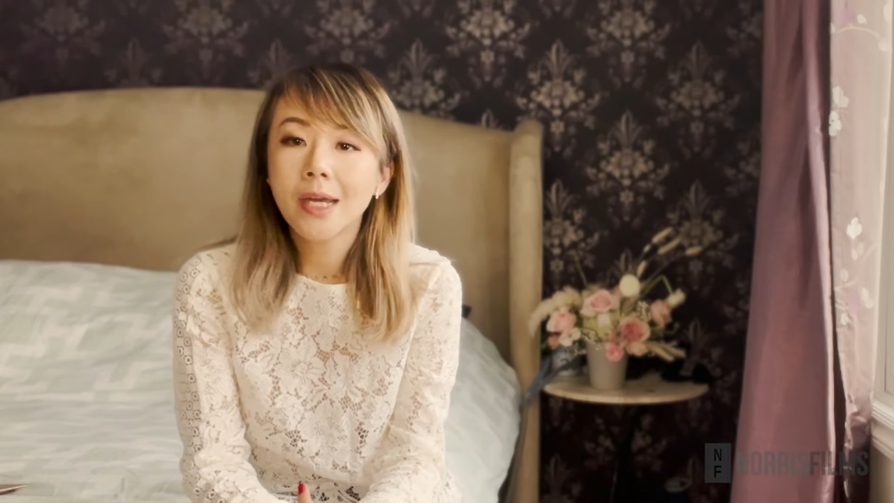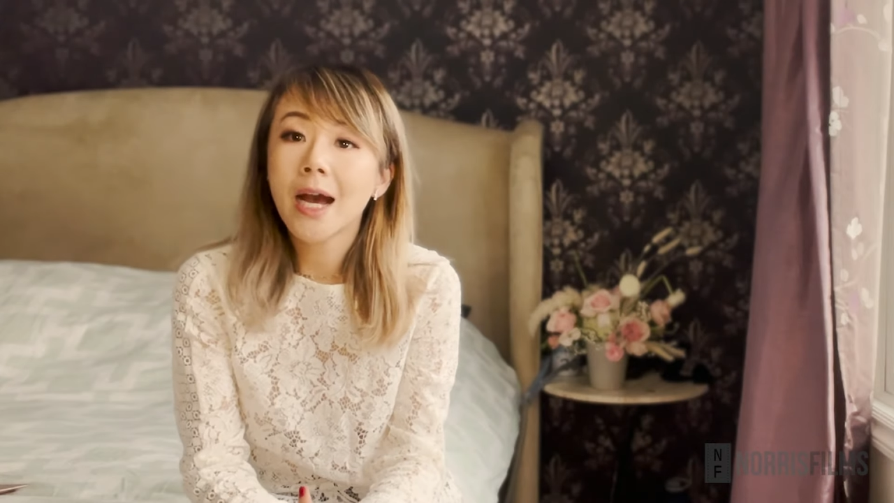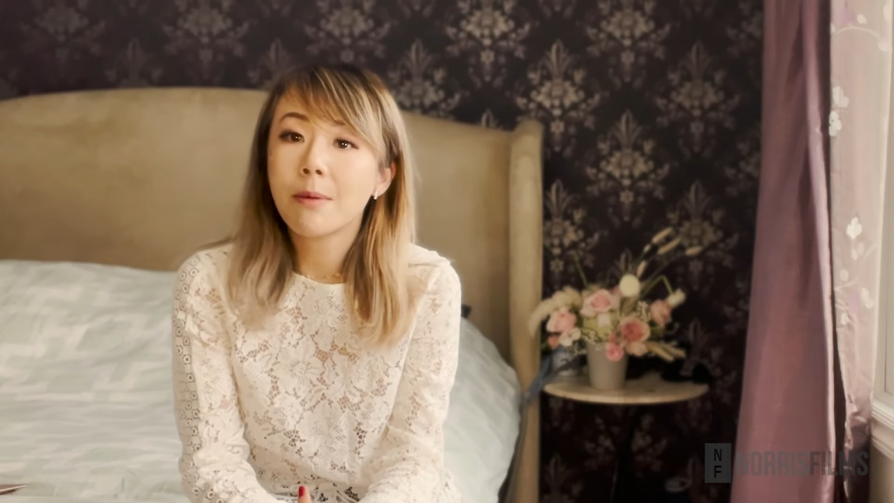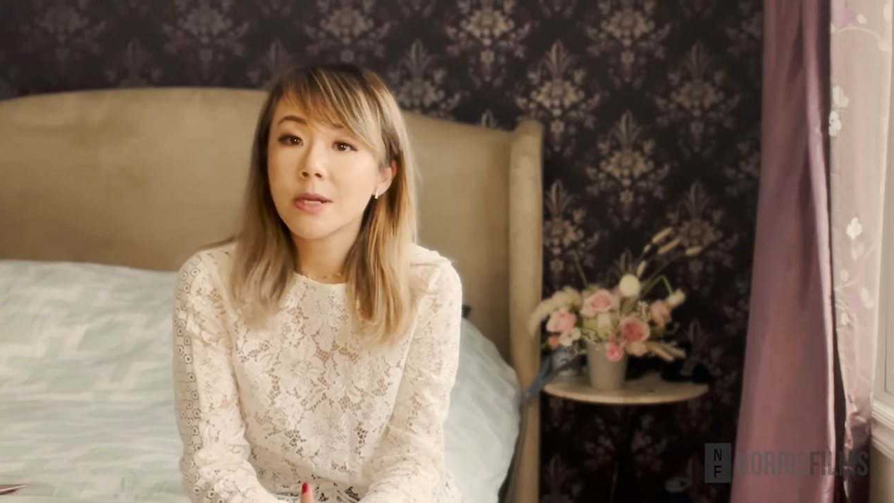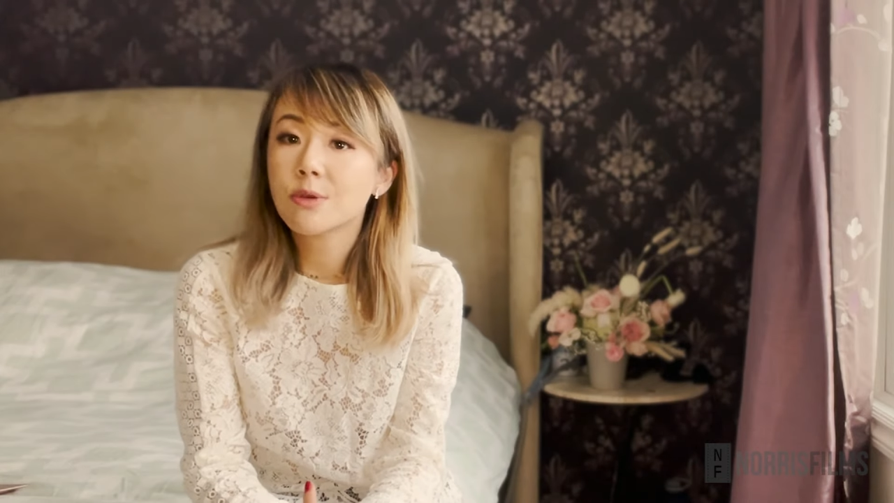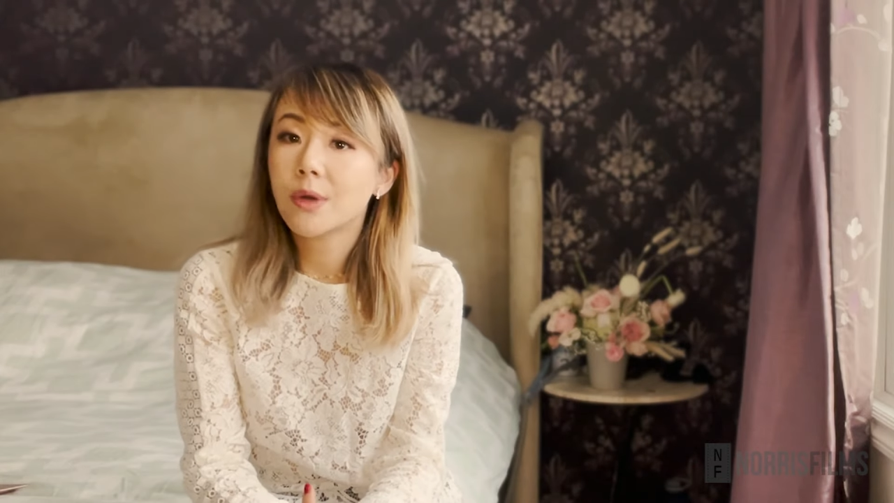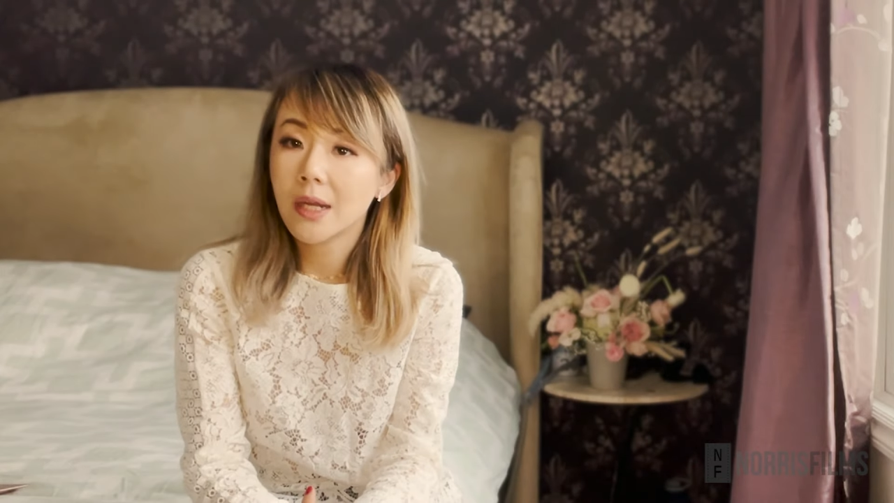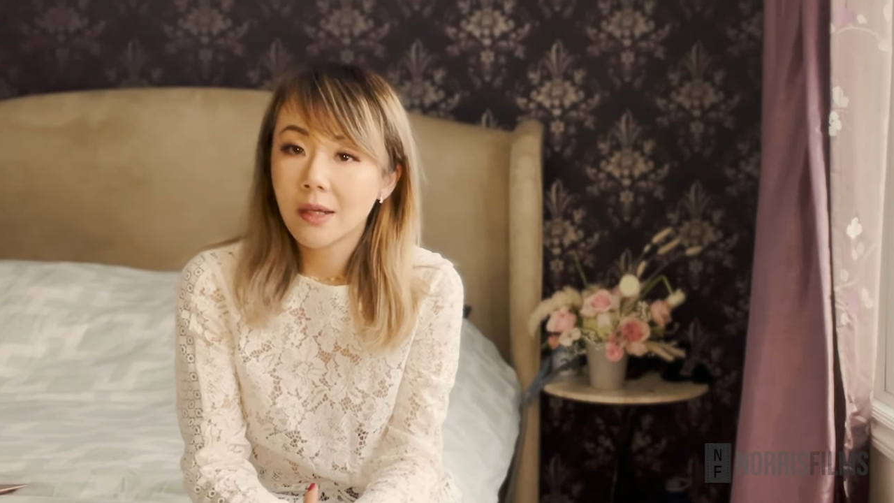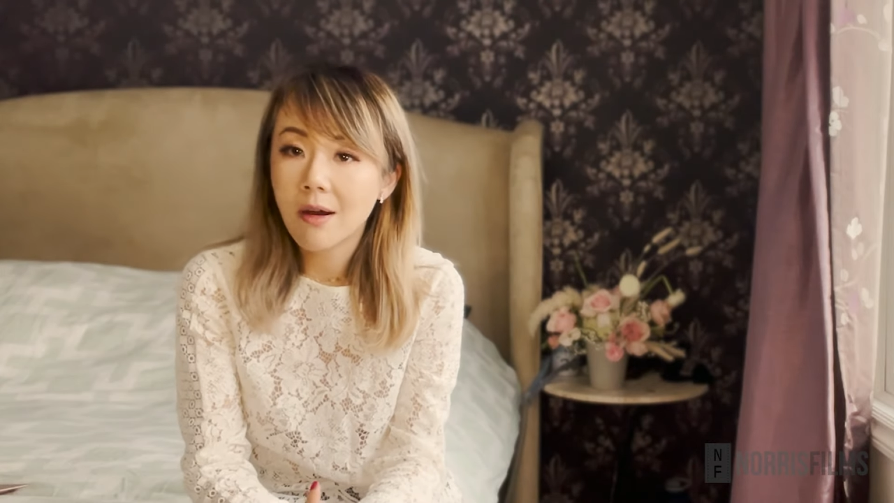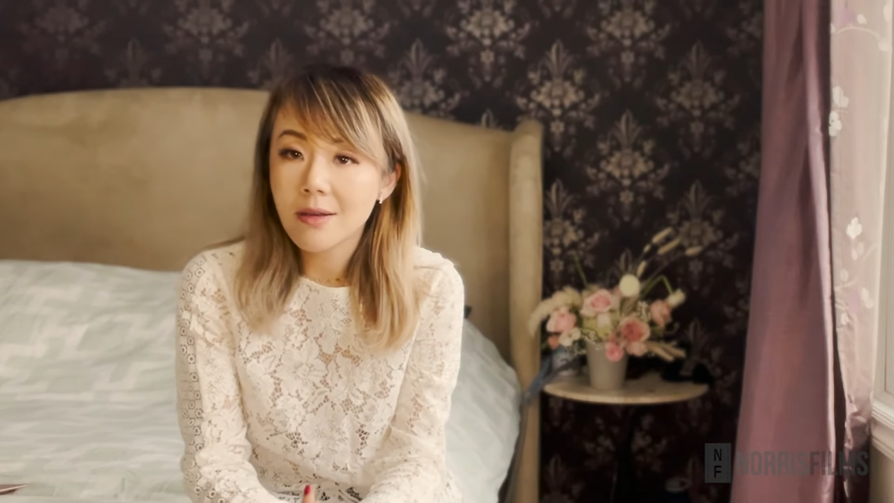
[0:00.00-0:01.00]
how much a
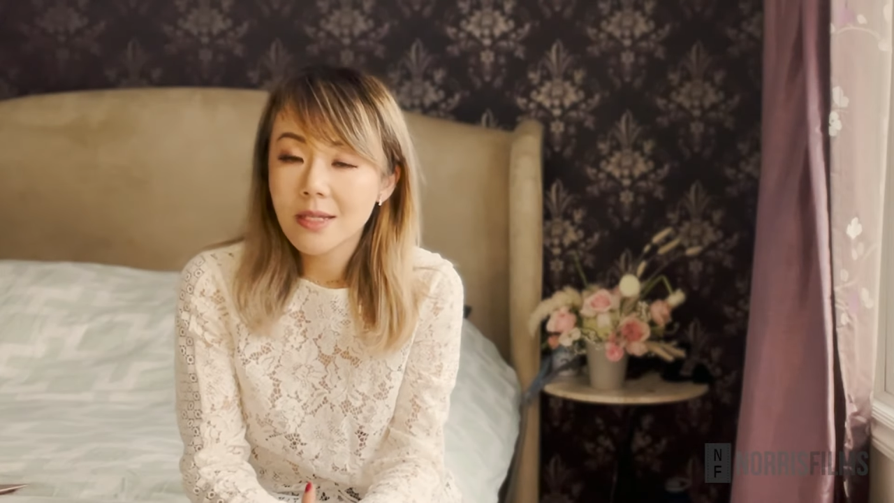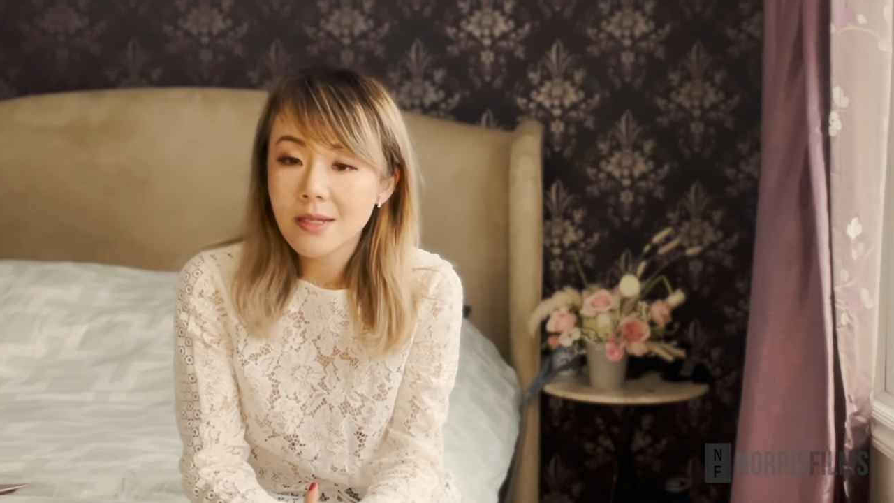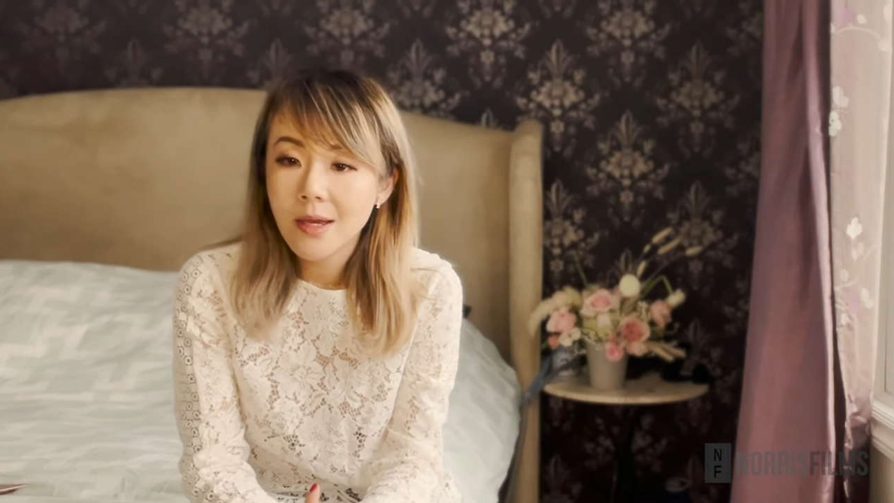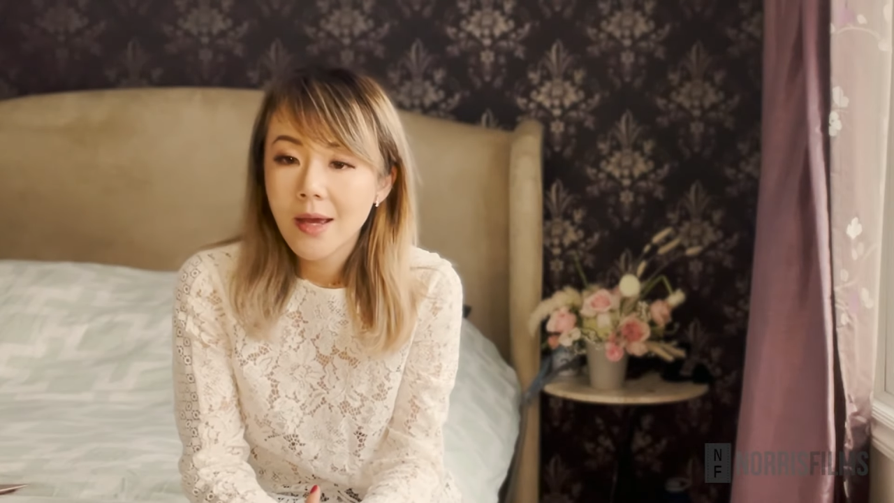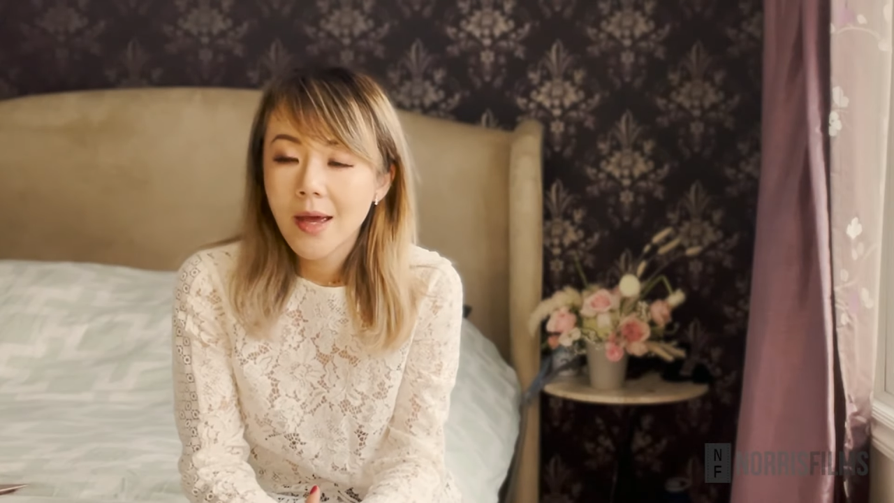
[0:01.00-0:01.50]
wedding costs.